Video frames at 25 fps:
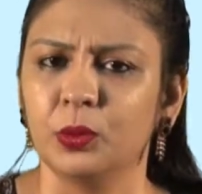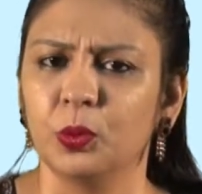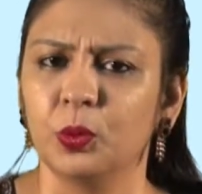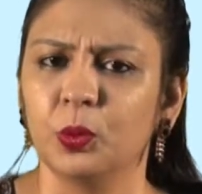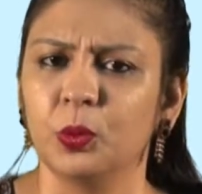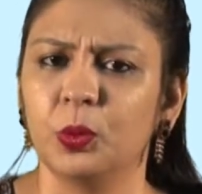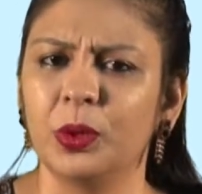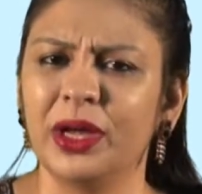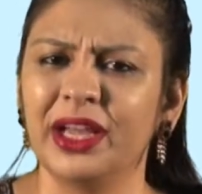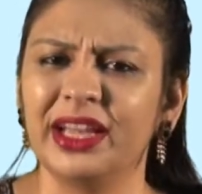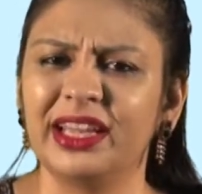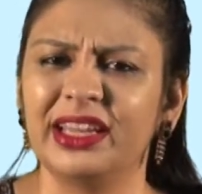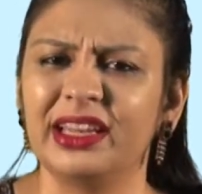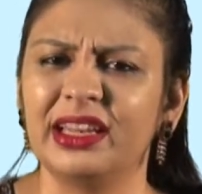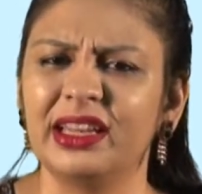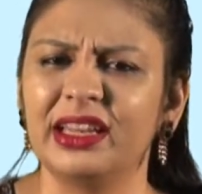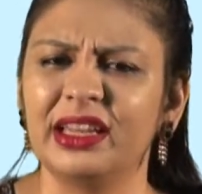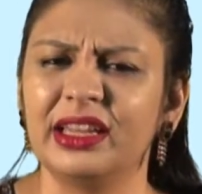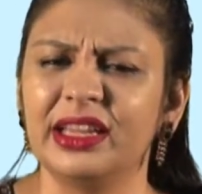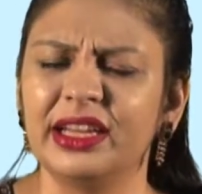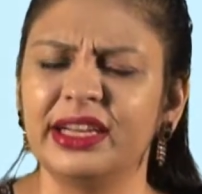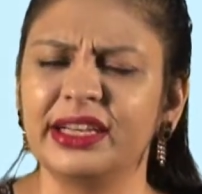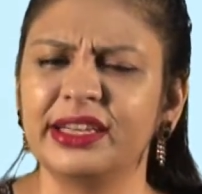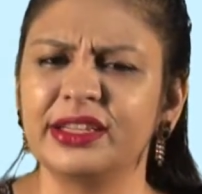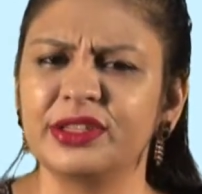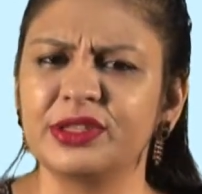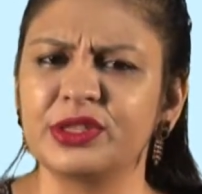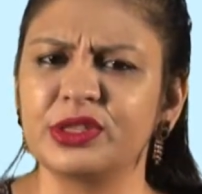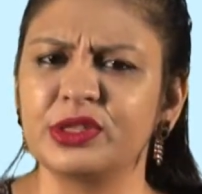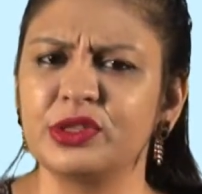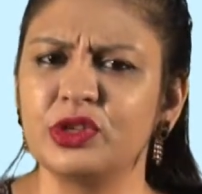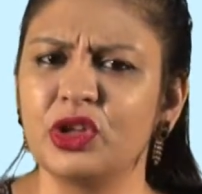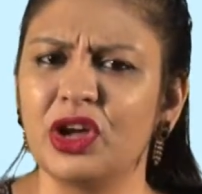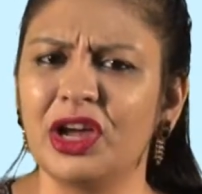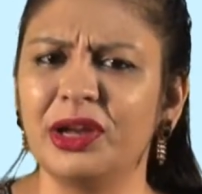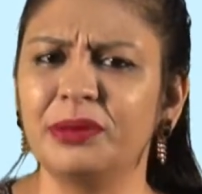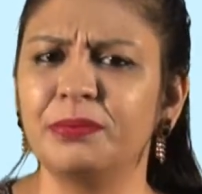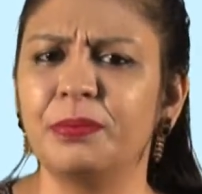While it is
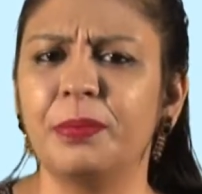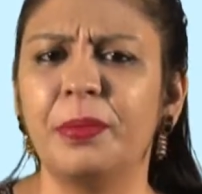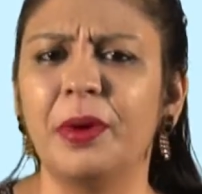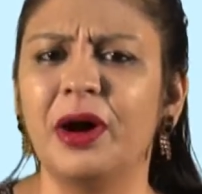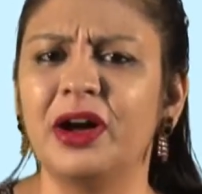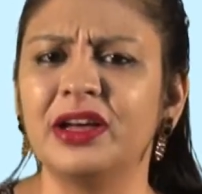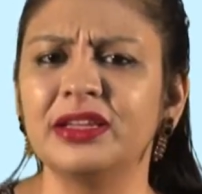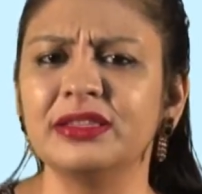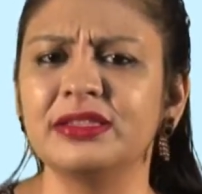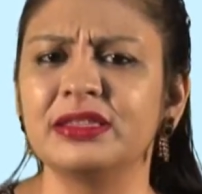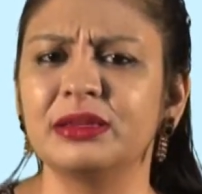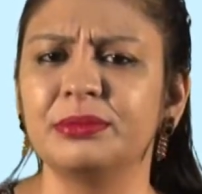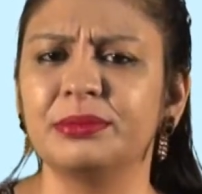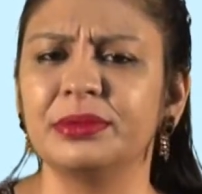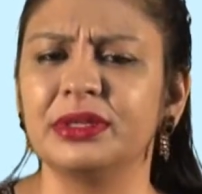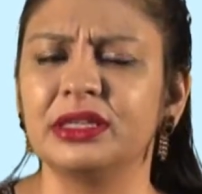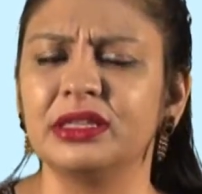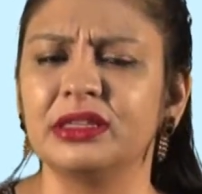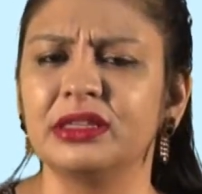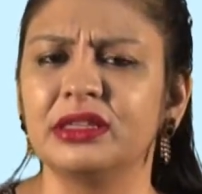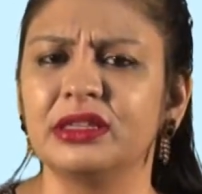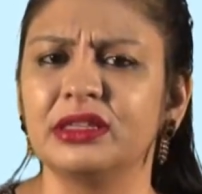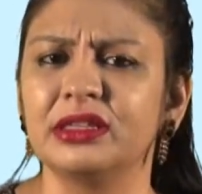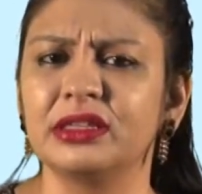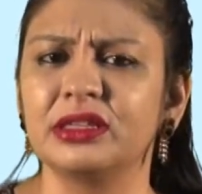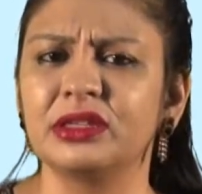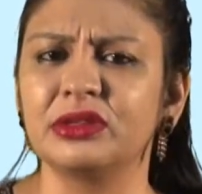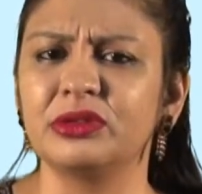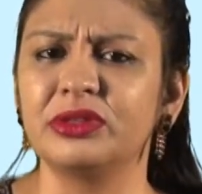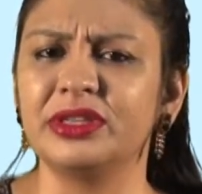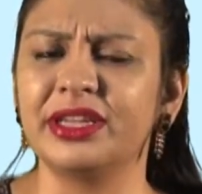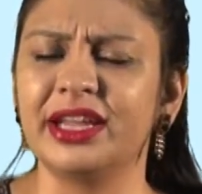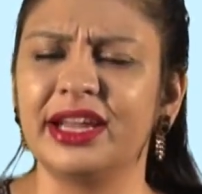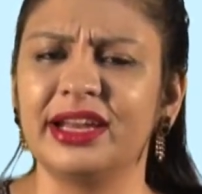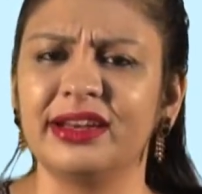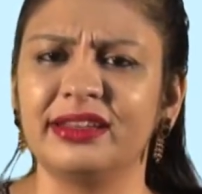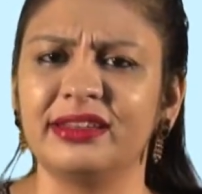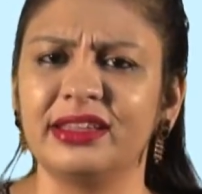not possible to
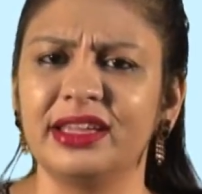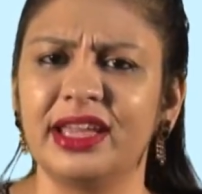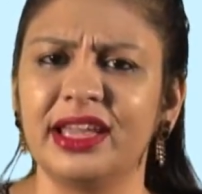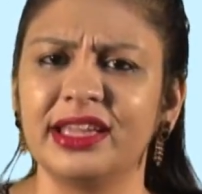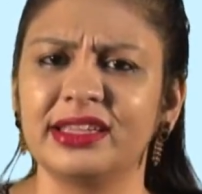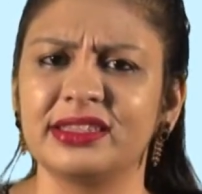date the